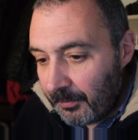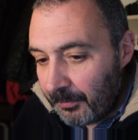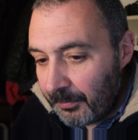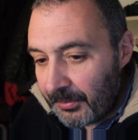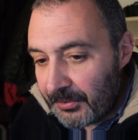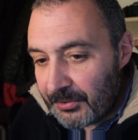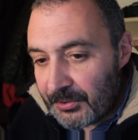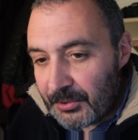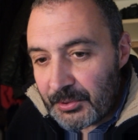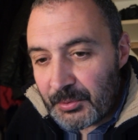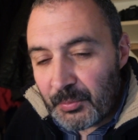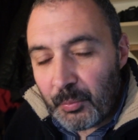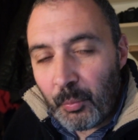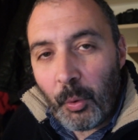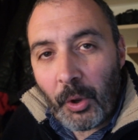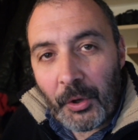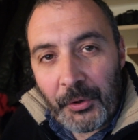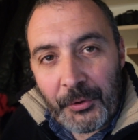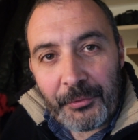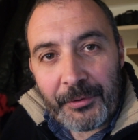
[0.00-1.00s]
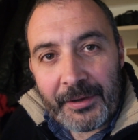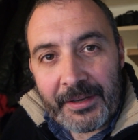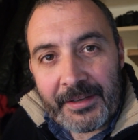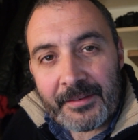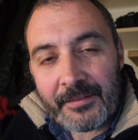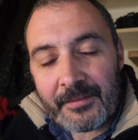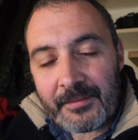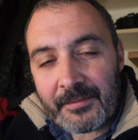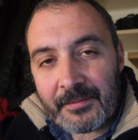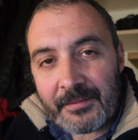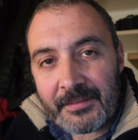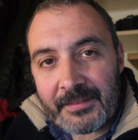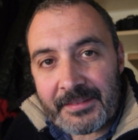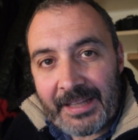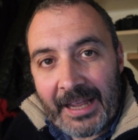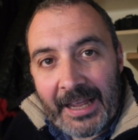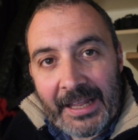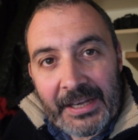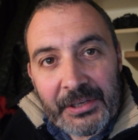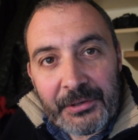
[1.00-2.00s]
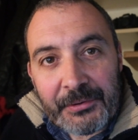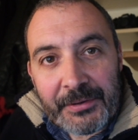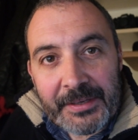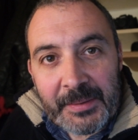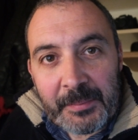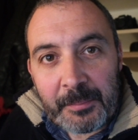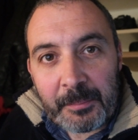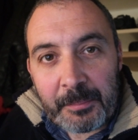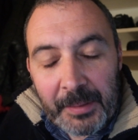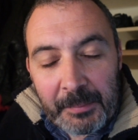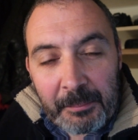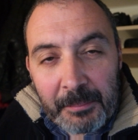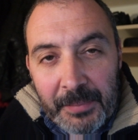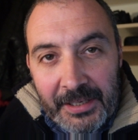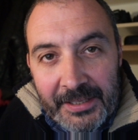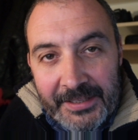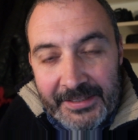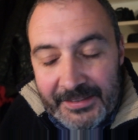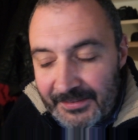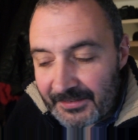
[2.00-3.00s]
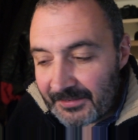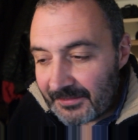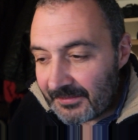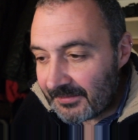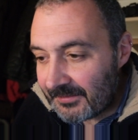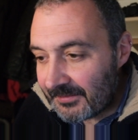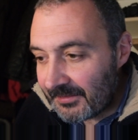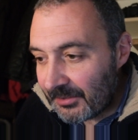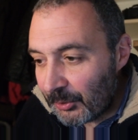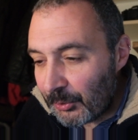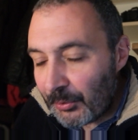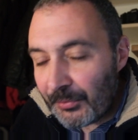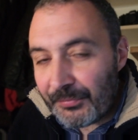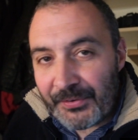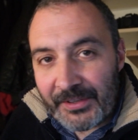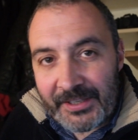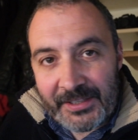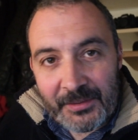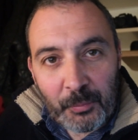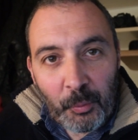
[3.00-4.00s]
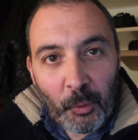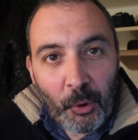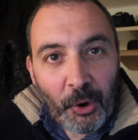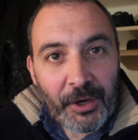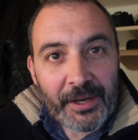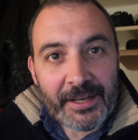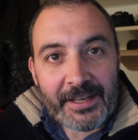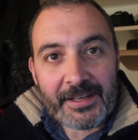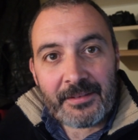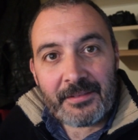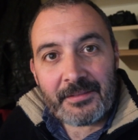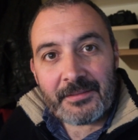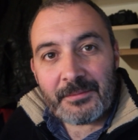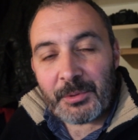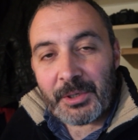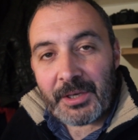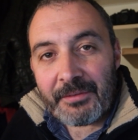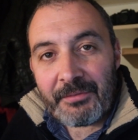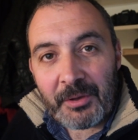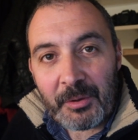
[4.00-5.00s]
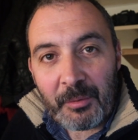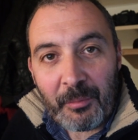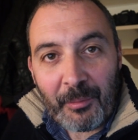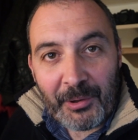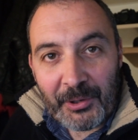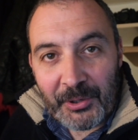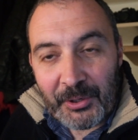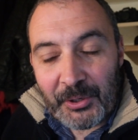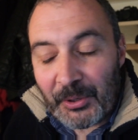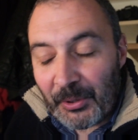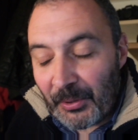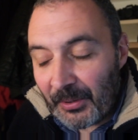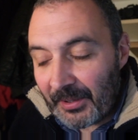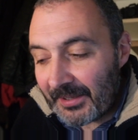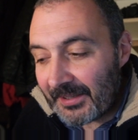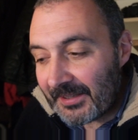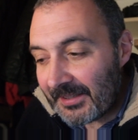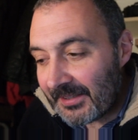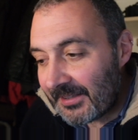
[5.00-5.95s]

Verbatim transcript: But just wandering, dandering, bimbling, hoofing, walking, whatever you want to call it,